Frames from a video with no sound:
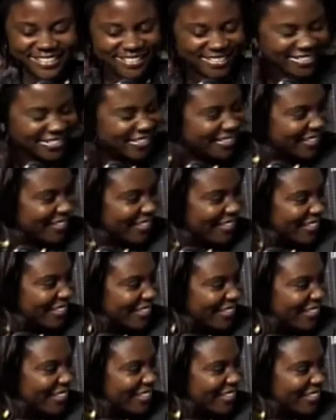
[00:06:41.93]

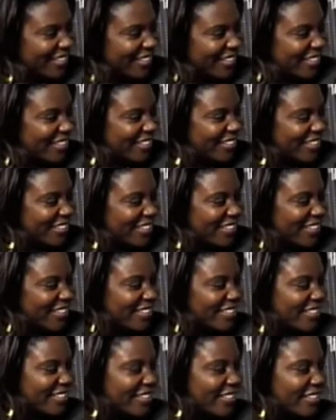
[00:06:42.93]

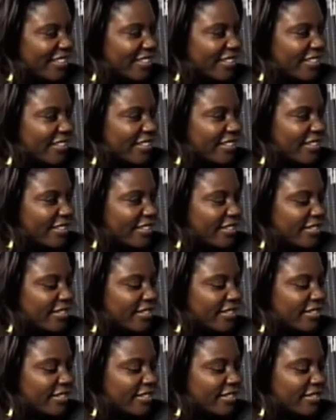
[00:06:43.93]

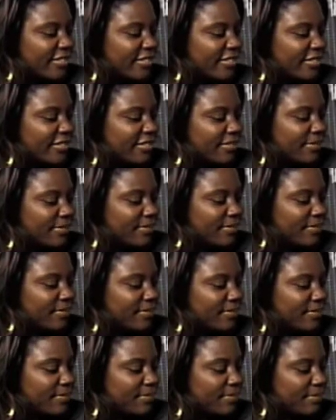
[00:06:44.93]

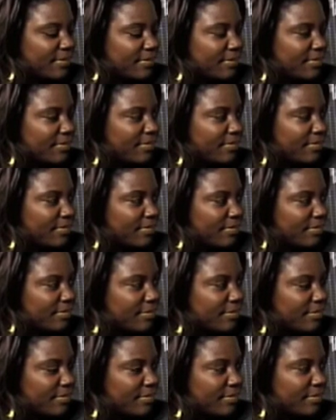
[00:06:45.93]

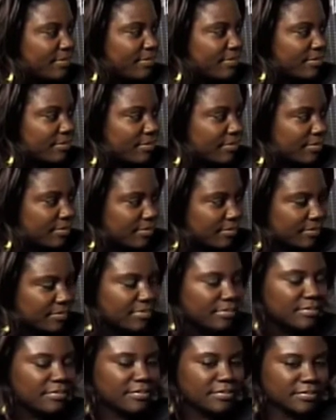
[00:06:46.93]

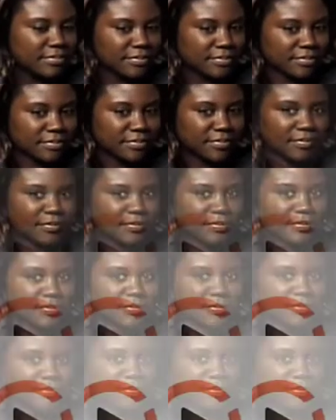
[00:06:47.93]
No words are spoken by the person on screen.